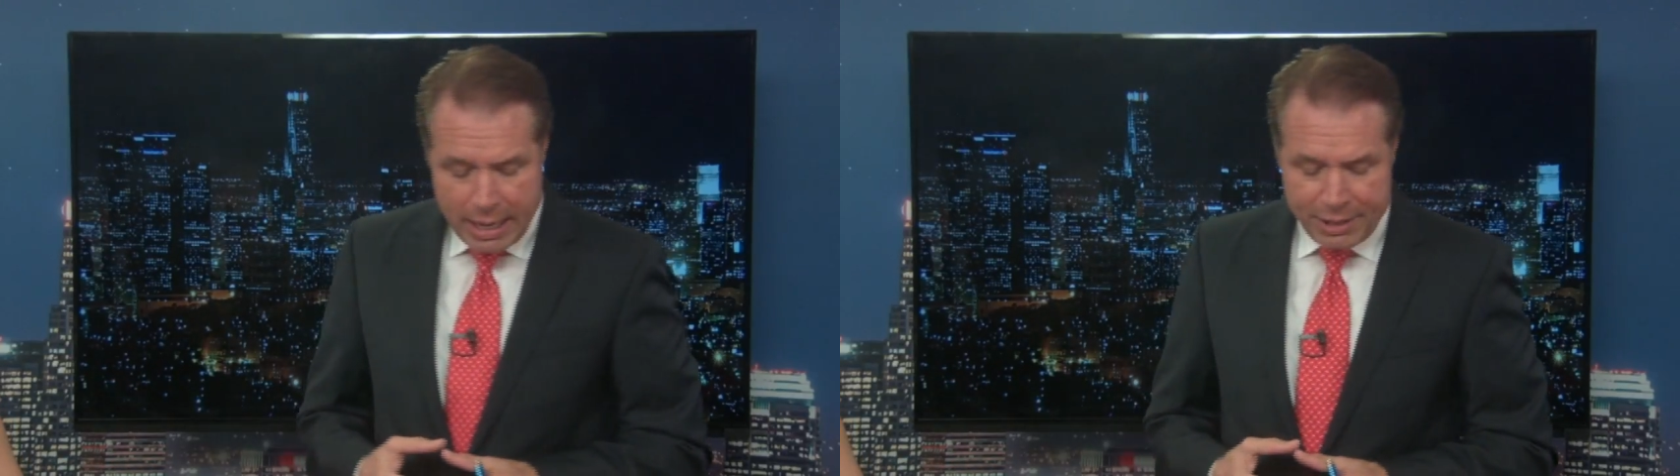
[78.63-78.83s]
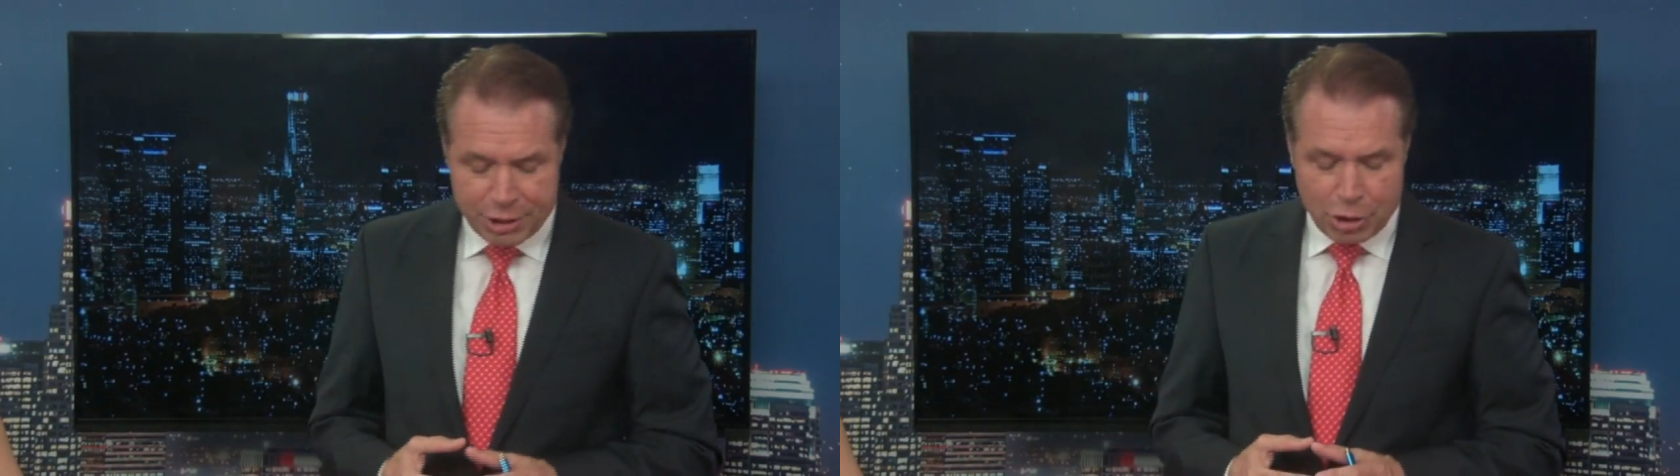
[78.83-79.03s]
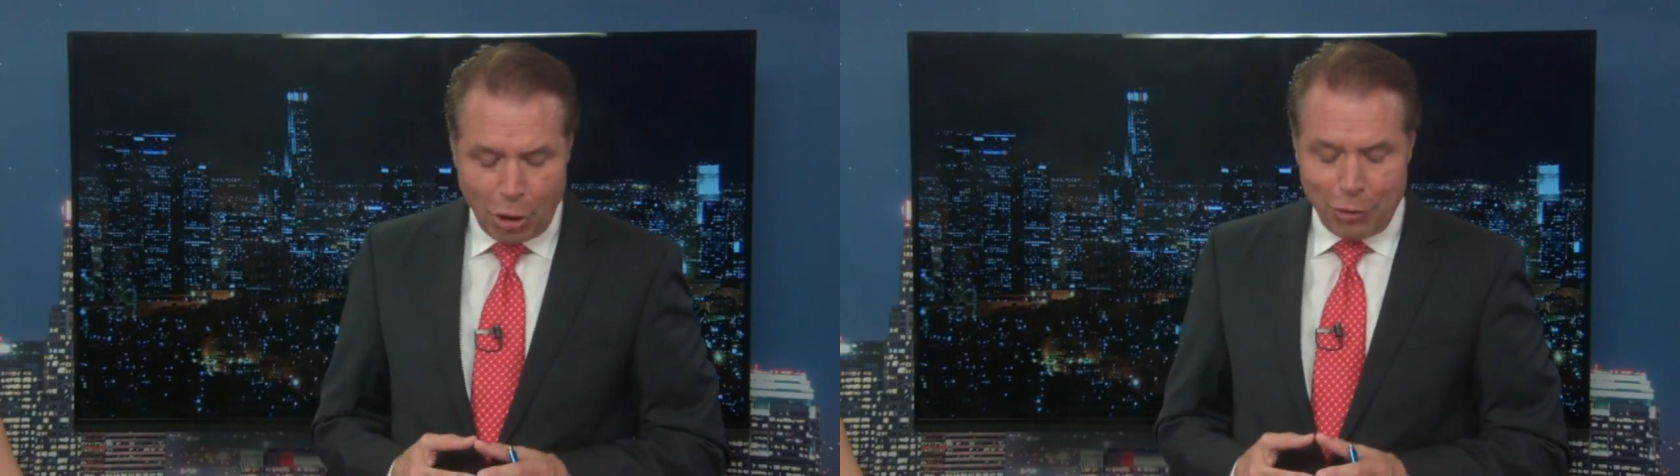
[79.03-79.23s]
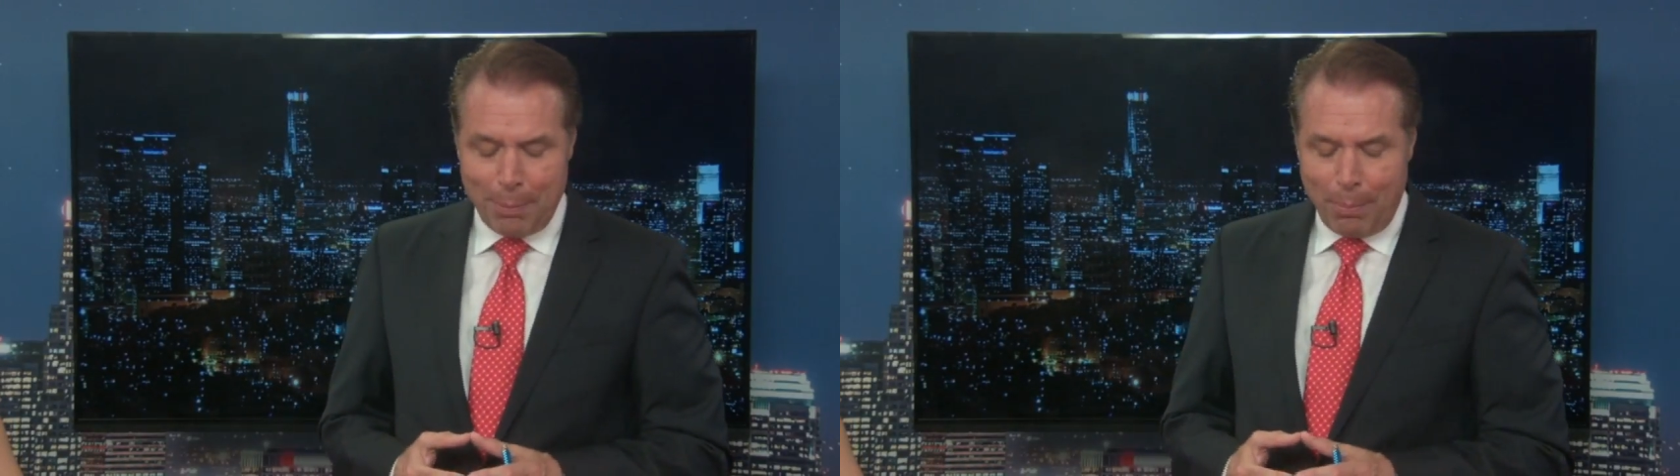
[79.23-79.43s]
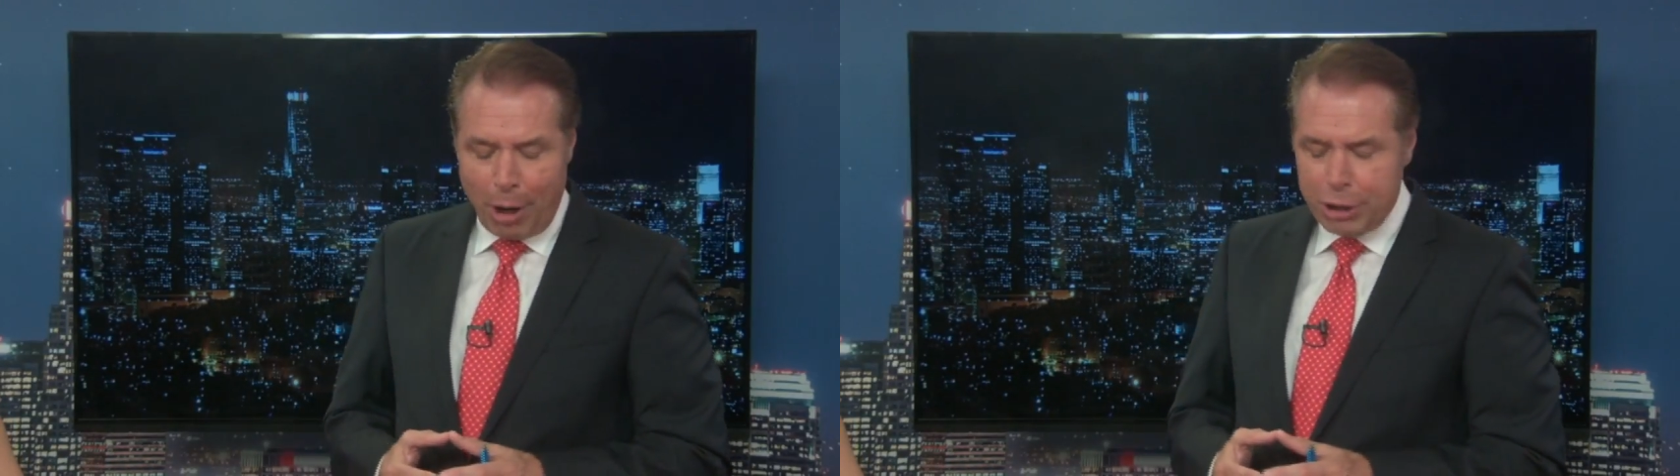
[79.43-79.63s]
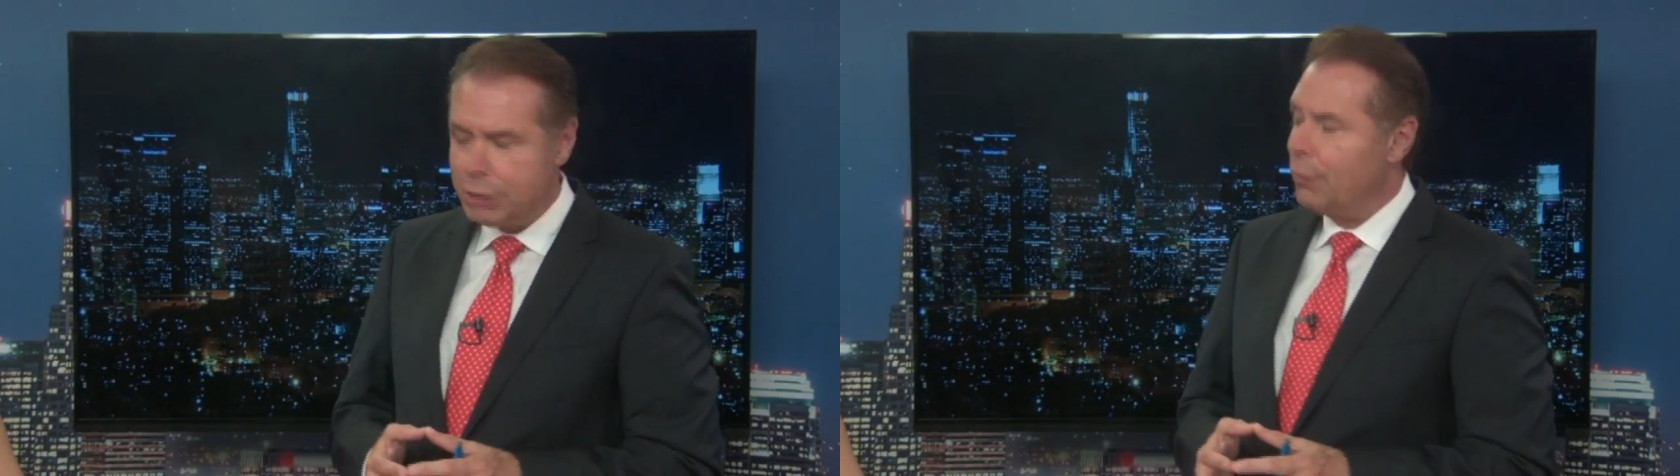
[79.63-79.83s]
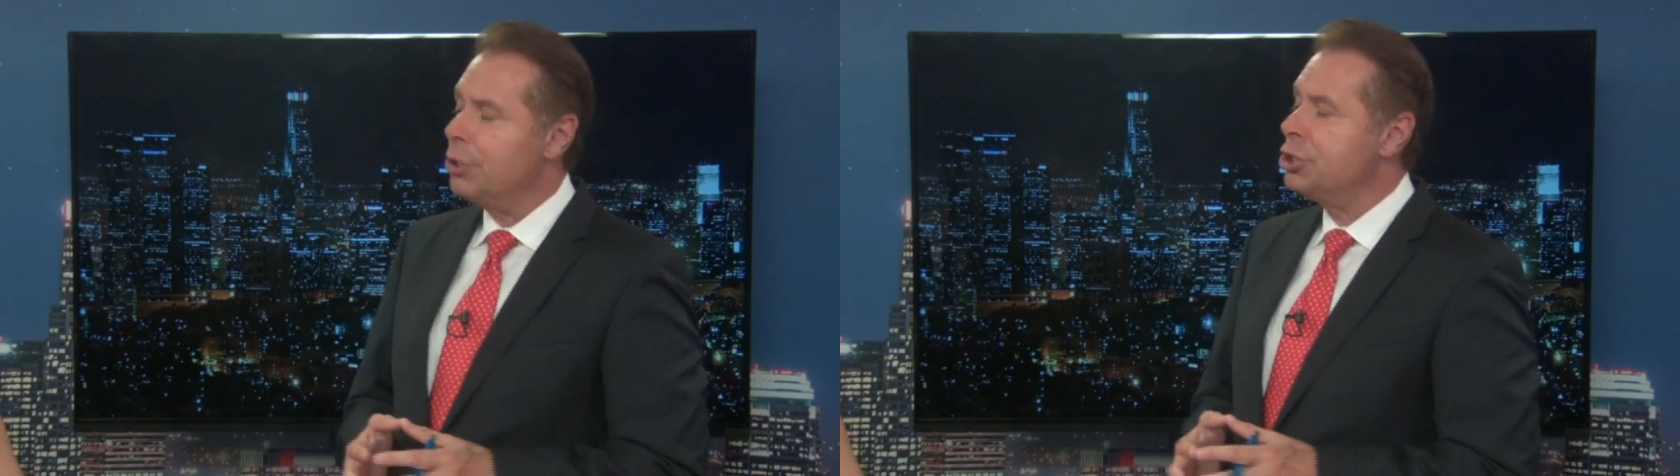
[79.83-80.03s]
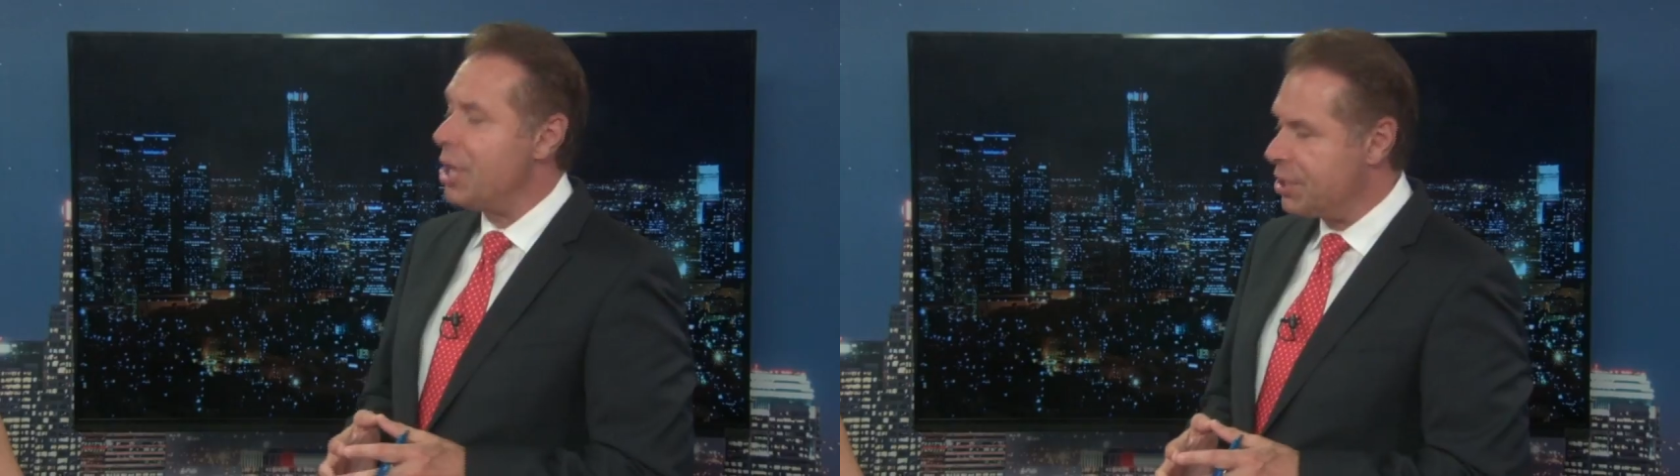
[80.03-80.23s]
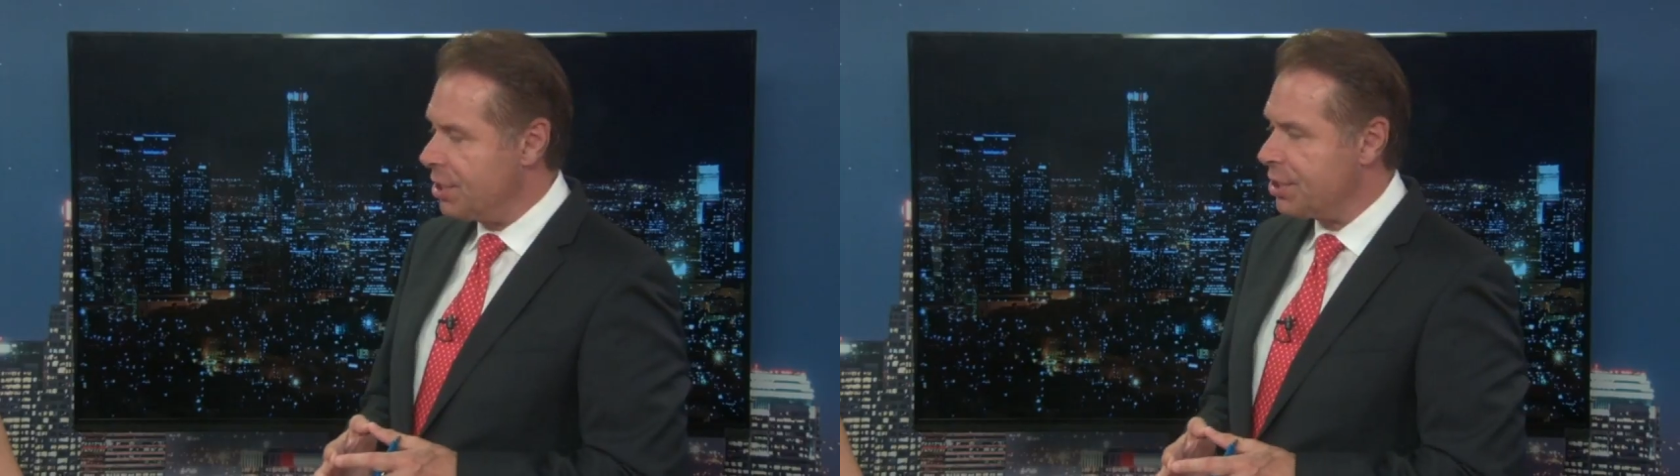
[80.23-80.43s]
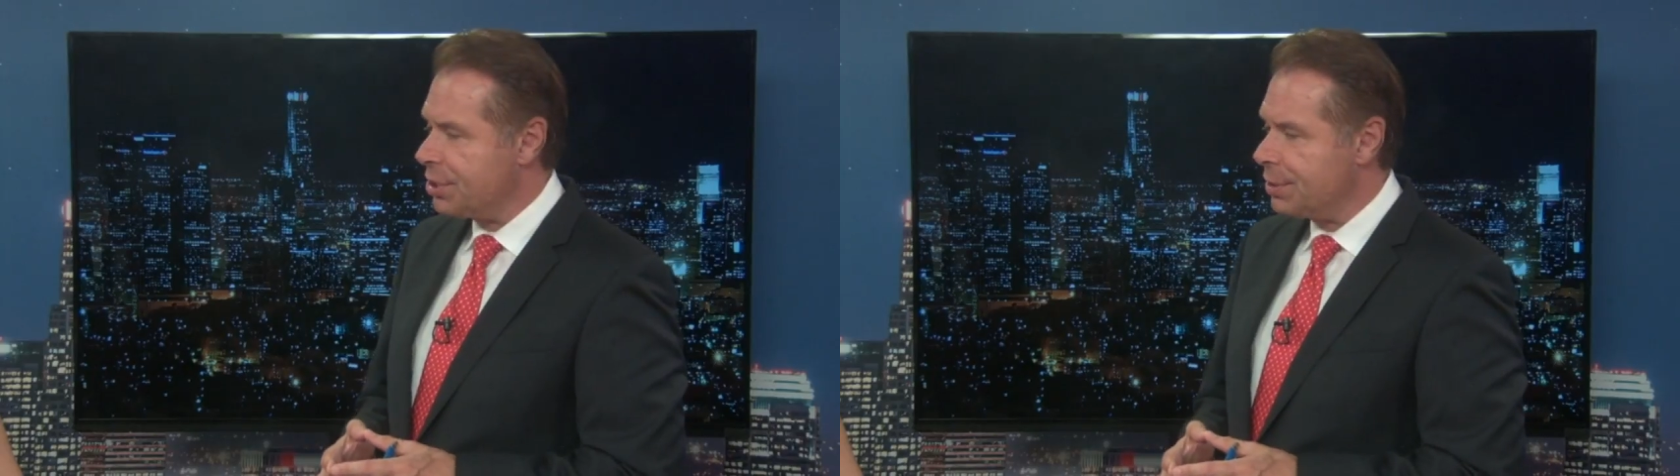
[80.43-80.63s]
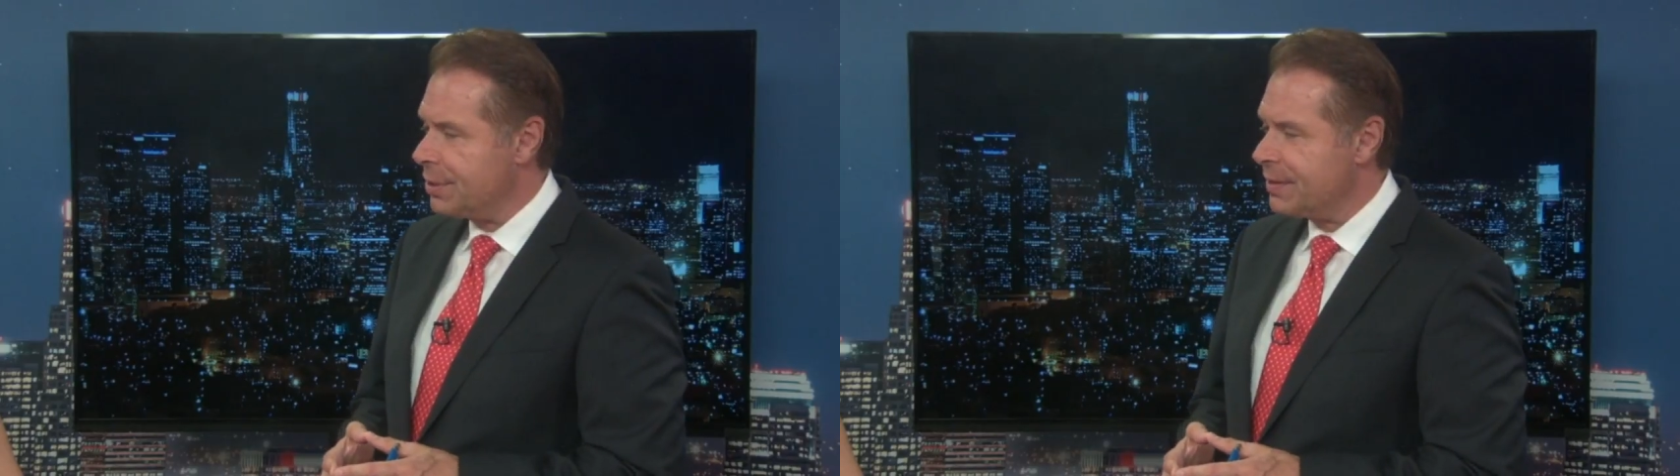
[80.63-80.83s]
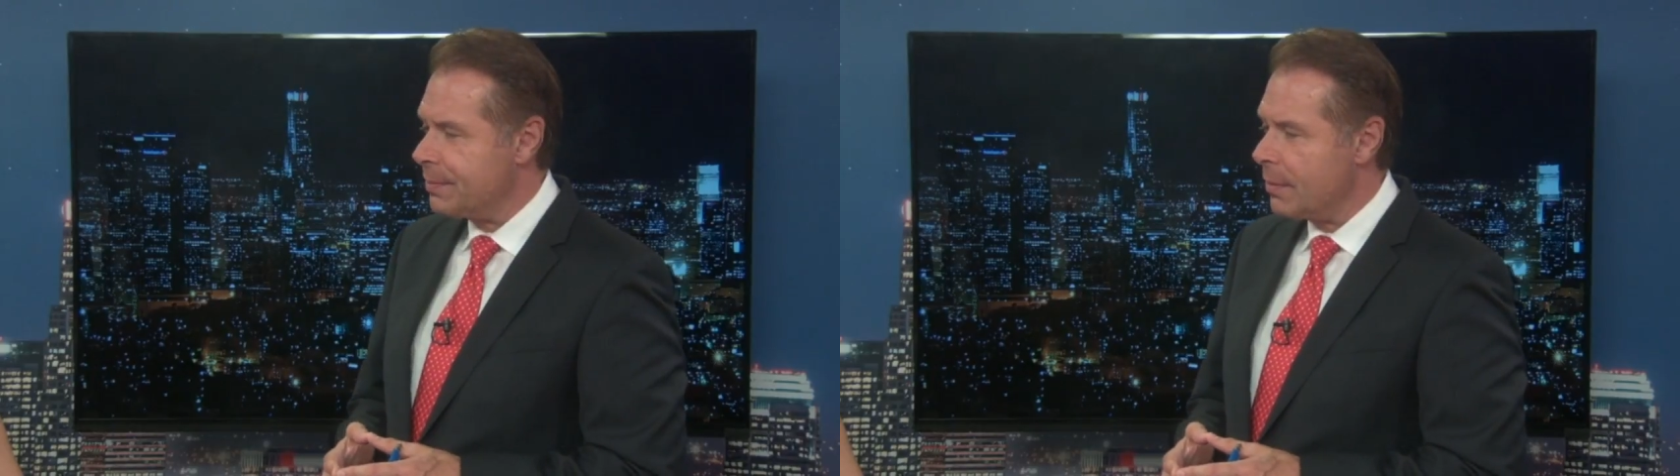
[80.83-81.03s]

It is called the March for Justice.